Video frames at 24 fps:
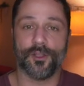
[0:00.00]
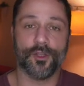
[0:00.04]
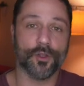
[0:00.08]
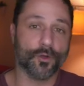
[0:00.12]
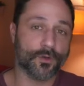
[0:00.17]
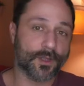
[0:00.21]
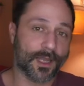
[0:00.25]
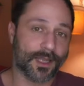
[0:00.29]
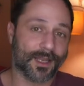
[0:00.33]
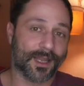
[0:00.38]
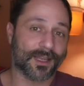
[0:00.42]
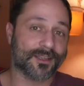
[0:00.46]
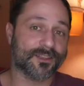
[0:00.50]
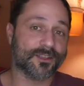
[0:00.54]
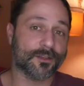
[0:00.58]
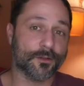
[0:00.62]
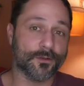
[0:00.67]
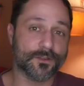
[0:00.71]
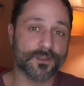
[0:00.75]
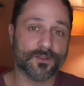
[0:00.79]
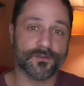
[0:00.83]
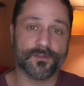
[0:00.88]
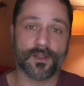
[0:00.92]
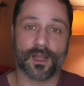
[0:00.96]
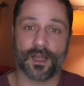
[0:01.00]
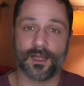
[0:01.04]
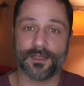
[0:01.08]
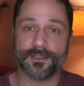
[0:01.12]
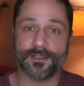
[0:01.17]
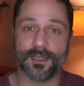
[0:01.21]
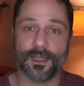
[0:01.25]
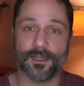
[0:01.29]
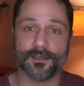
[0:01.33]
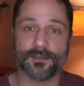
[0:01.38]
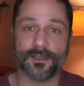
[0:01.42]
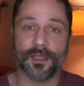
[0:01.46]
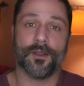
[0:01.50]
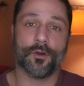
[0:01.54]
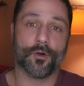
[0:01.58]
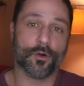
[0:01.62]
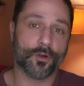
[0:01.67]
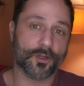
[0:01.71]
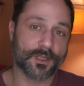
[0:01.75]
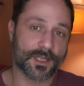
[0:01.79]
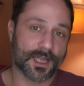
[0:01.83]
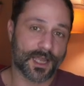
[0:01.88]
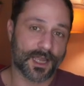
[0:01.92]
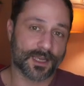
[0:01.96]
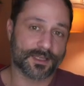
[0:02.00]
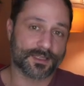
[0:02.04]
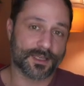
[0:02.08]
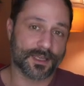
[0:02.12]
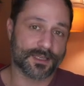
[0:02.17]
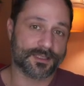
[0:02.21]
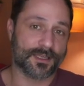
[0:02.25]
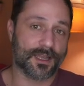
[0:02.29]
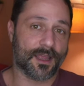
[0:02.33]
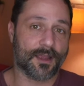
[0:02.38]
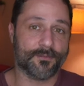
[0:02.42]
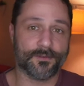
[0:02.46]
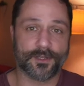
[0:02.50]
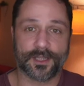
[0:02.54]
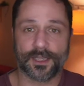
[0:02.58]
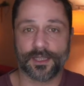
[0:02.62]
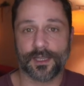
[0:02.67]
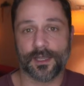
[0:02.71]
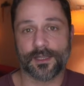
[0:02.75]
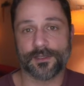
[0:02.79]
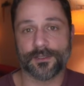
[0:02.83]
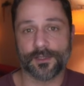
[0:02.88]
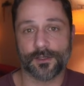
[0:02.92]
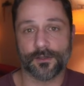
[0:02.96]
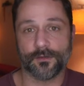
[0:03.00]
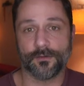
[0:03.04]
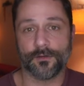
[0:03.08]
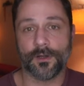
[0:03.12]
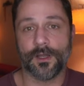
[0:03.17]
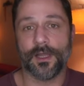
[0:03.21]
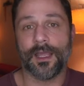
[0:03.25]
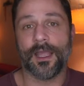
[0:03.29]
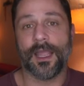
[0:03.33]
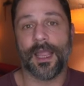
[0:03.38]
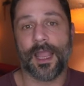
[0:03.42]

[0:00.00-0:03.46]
you'll get exclusive content, early access to everything I do,